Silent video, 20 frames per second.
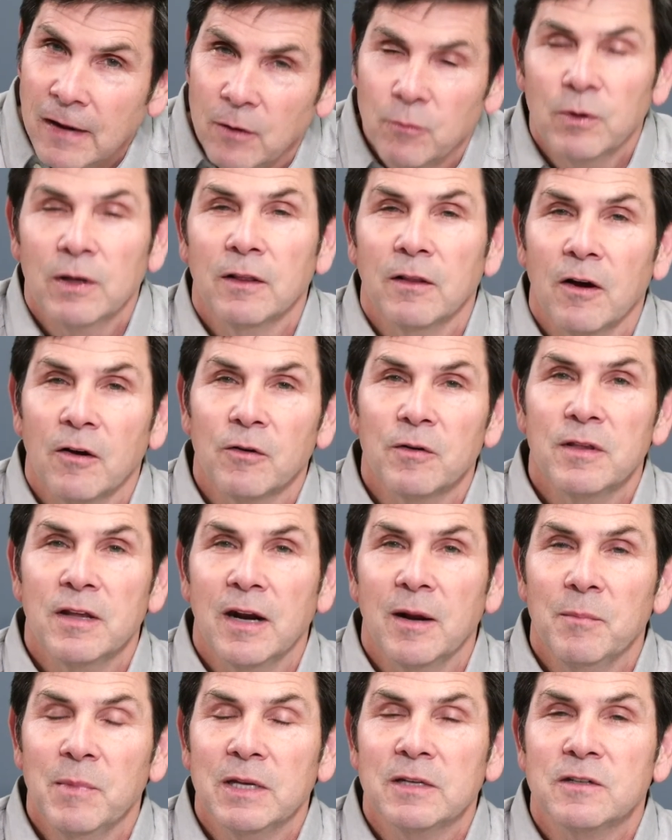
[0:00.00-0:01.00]
I went longer
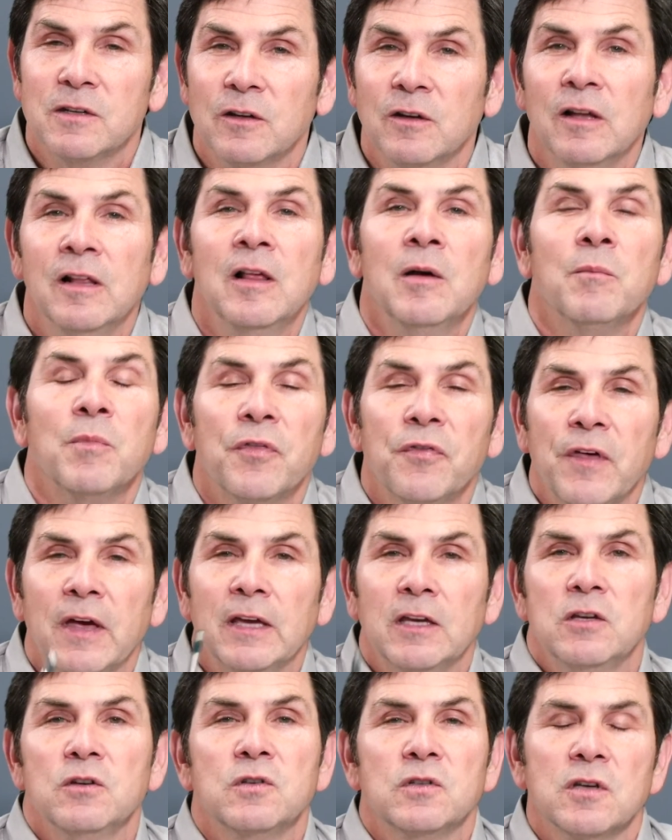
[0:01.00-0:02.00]
than I meant to. But
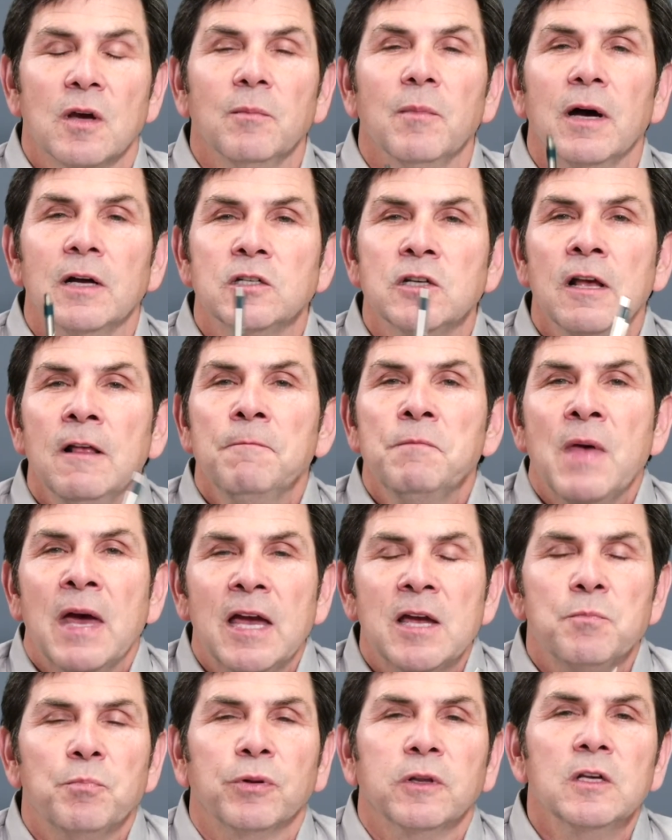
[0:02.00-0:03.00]
thank you so much.
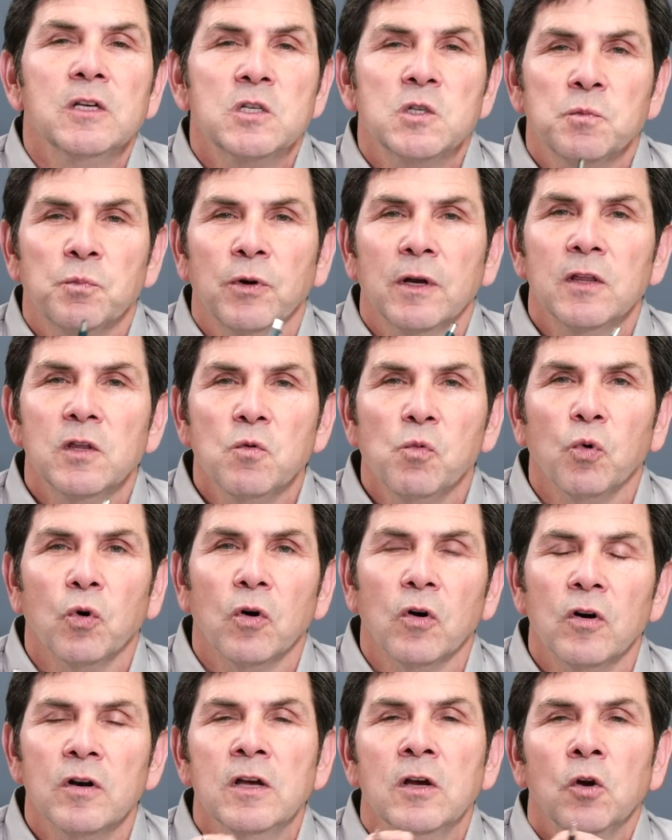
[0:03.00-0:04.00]
Hey, please spread the
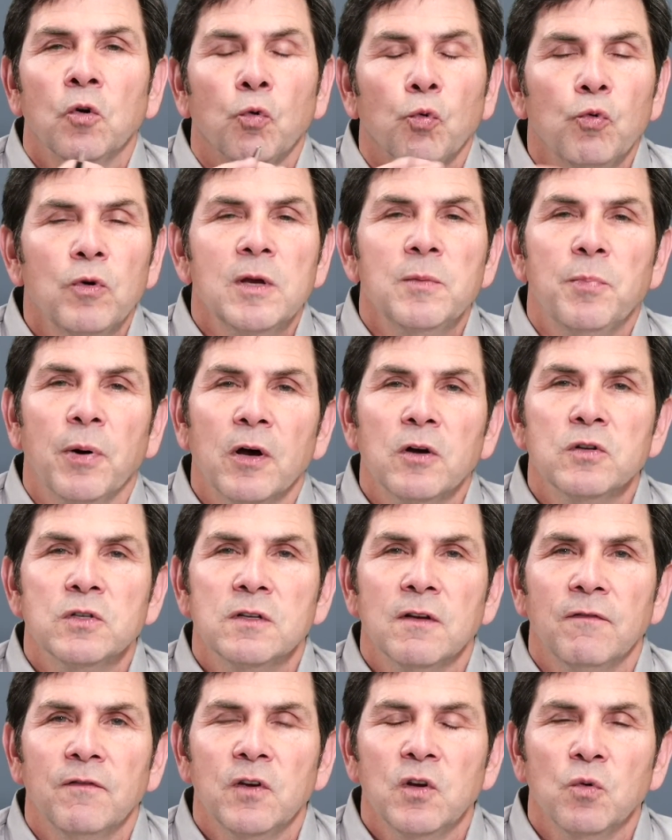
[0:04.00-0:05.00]
word.
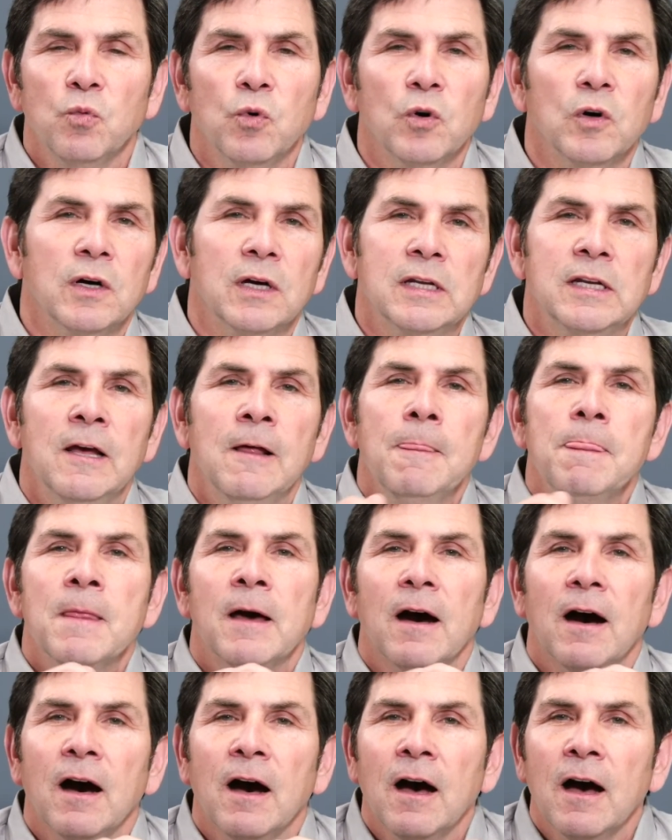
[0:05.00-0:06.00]
Repost if you would.
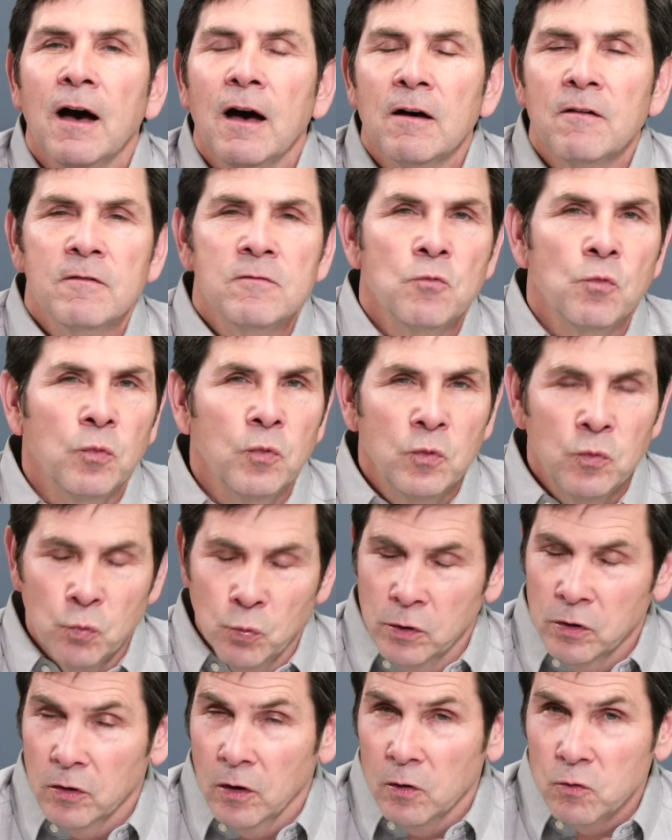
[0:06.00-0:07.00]

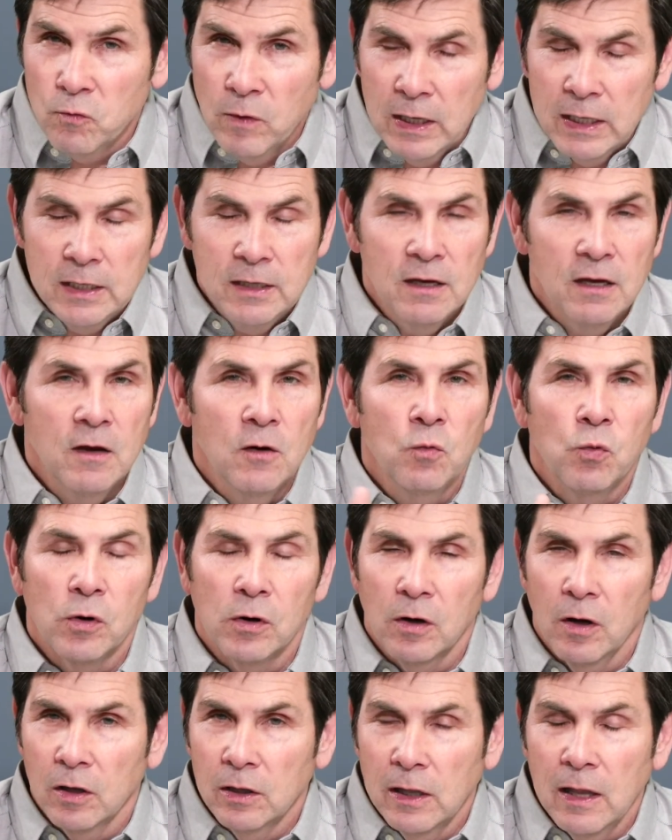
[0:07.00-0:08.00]
We're on radio.
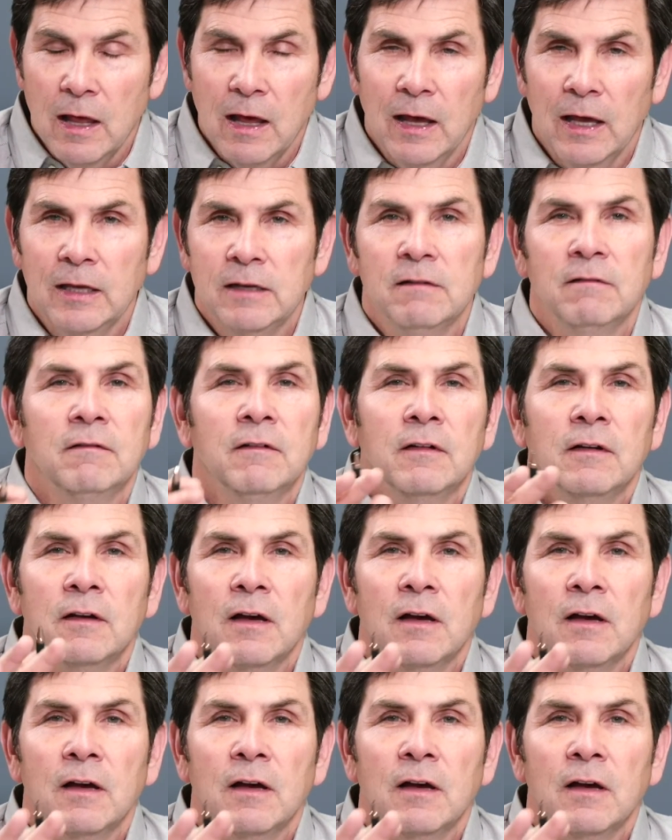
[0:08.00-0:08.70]
We're online.